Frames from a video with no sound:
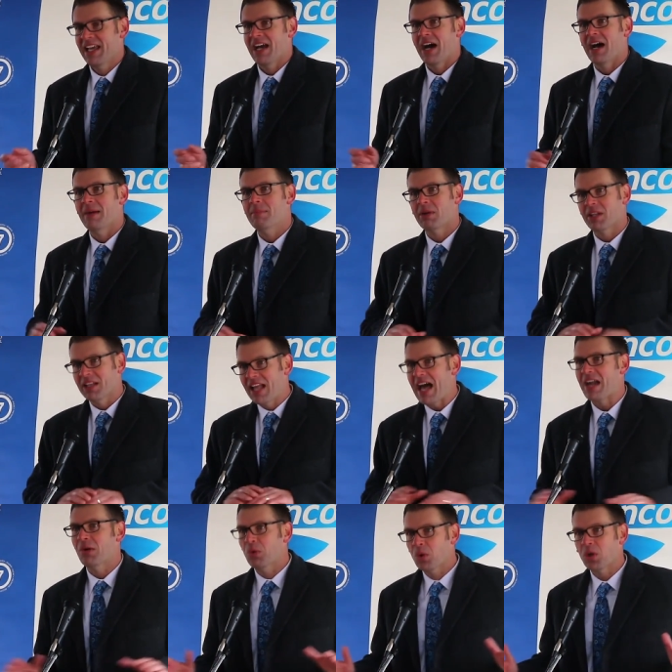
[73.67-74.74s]
uh, but a
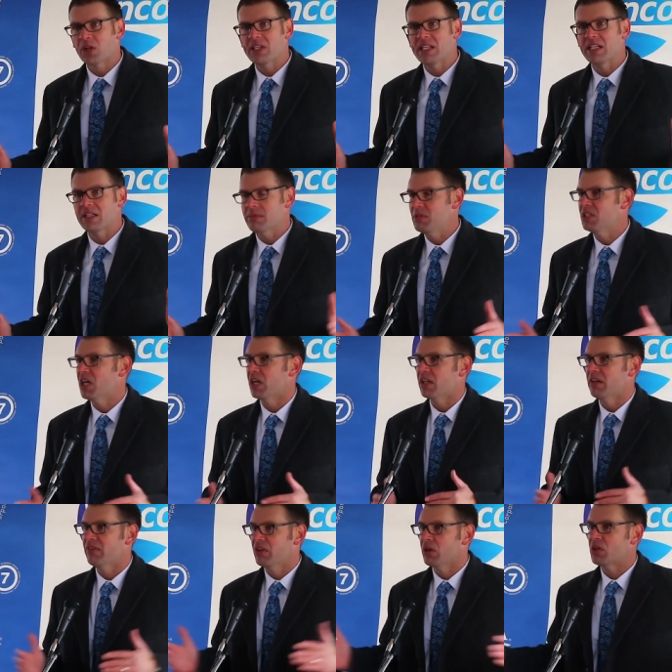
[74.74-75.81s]
lot of work needed to be done
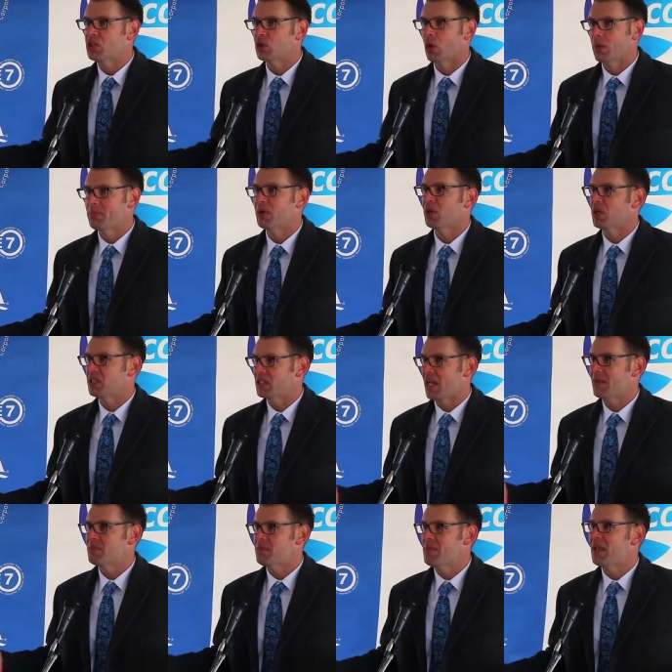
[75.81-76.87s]
in a very short period of
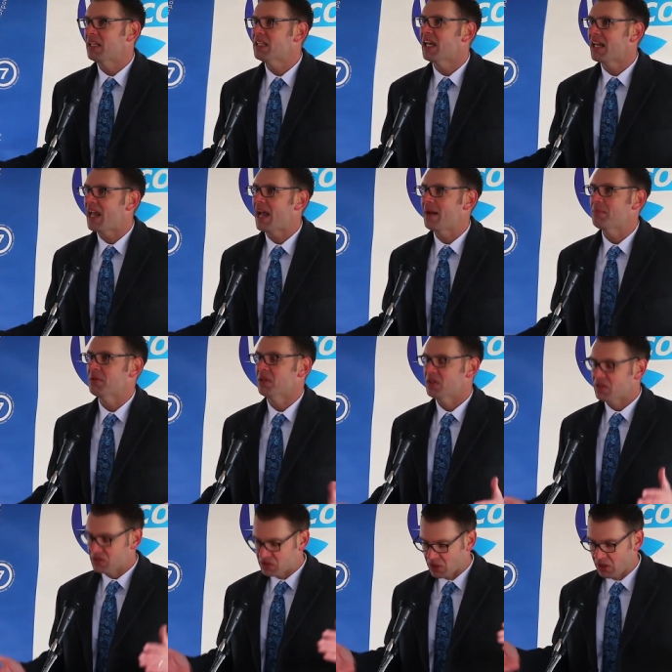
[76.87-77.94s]
time to make that happen.
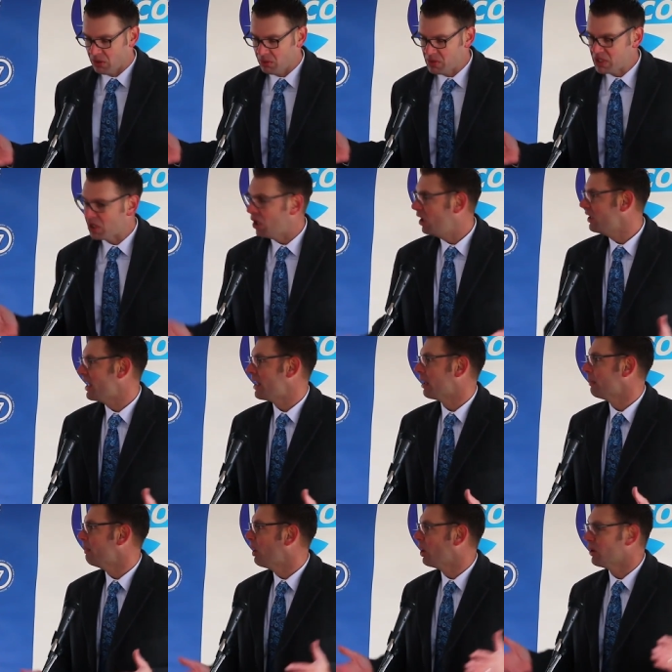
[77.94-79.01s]
So we called on
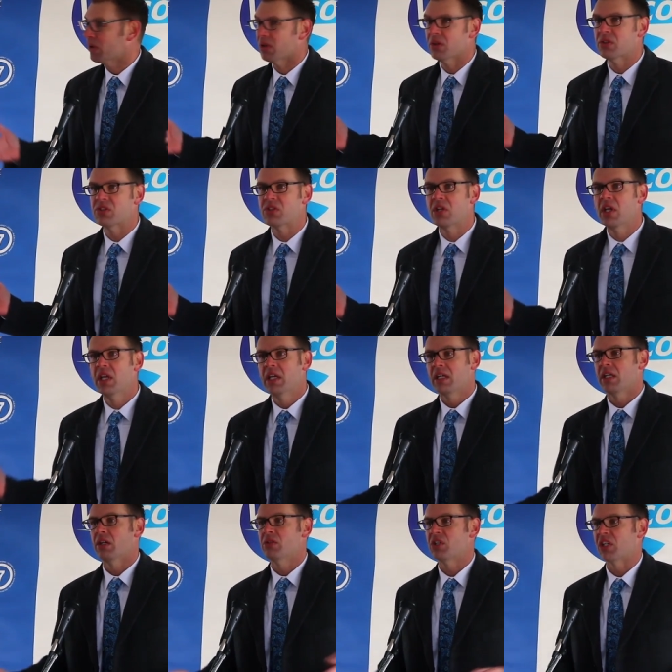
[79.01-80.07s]
our partners,
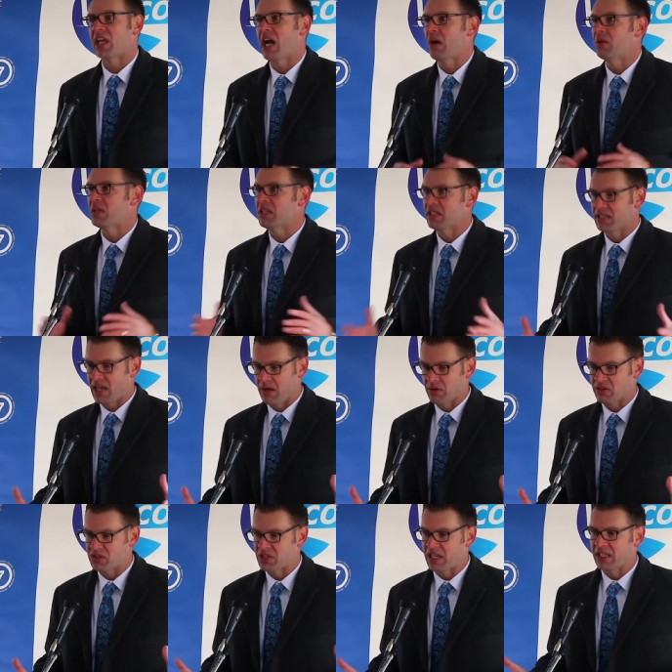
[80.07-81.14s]
Kenosha County, the
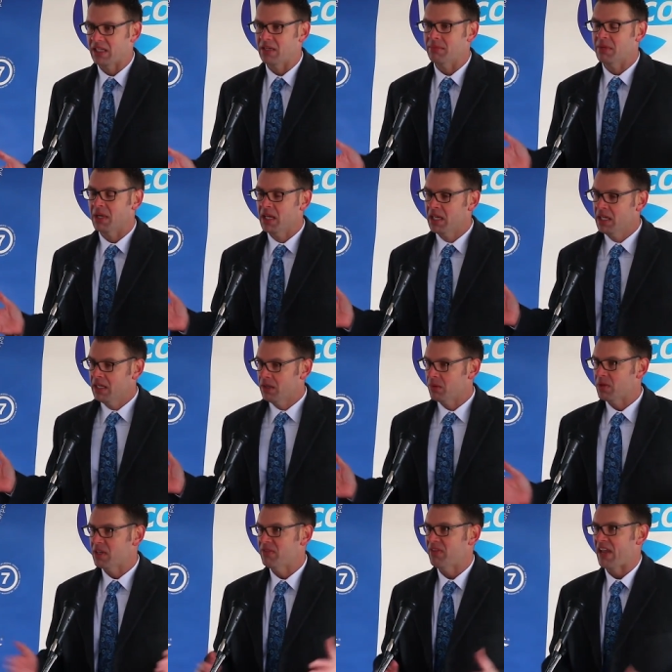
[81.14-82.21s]
town of Salem.
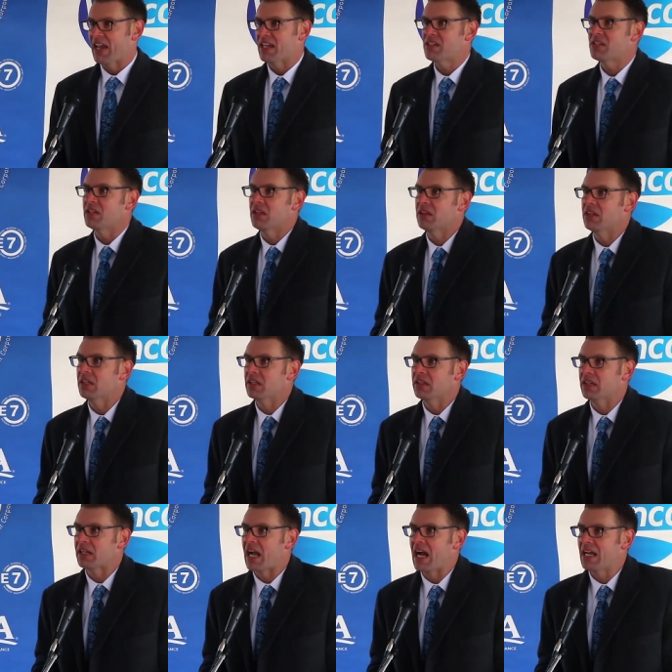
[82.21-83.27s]
We advanced the,
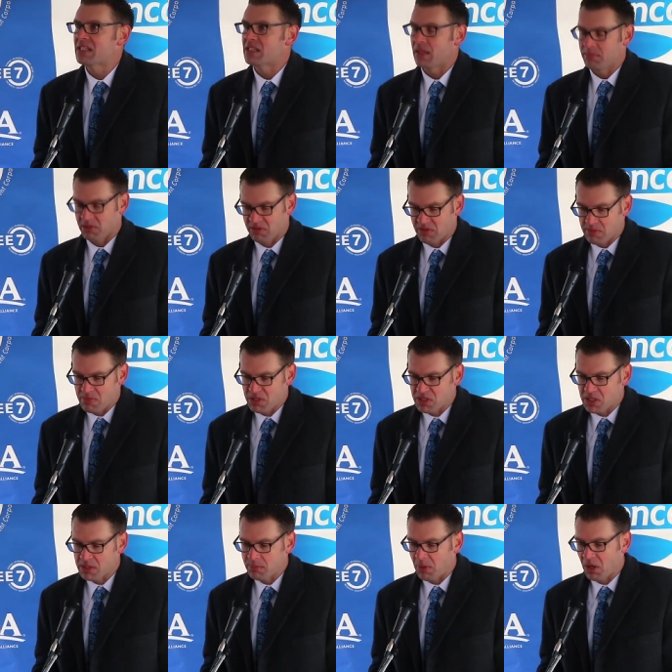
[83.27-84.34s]
the concept of the
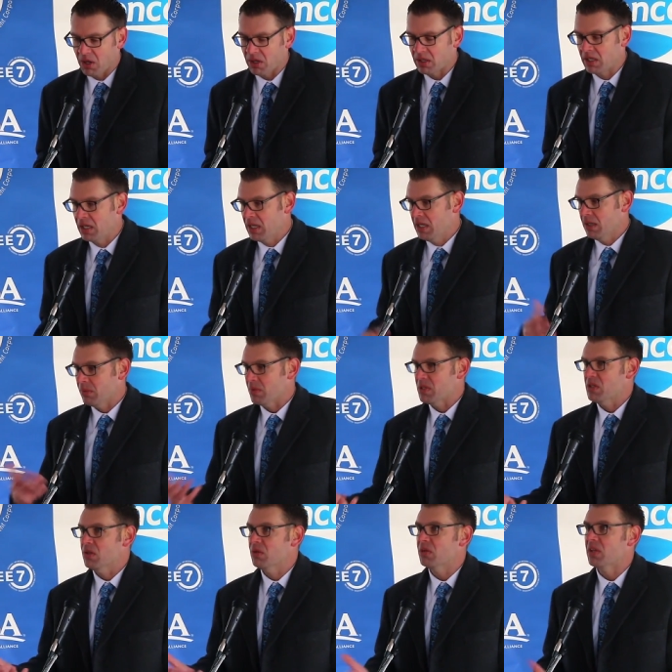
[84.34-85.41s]
business park. We
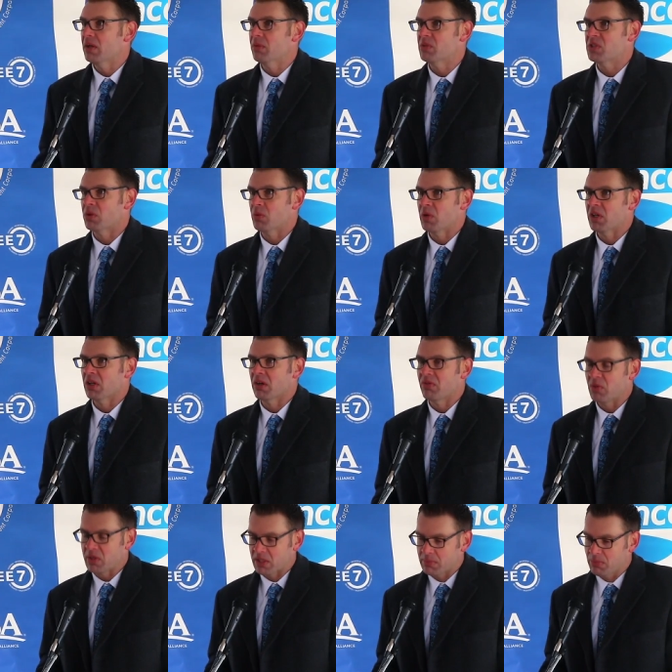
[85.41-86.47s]
knew that it was a winner
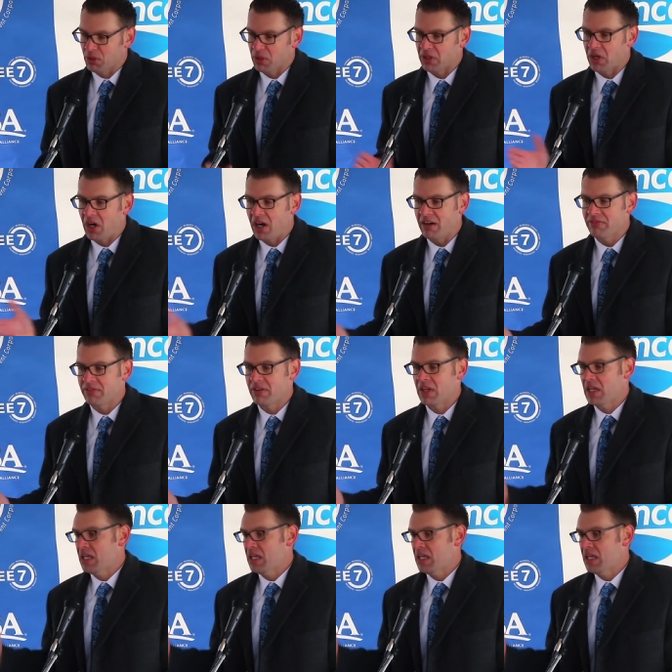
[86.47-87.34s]
if we could pull it off.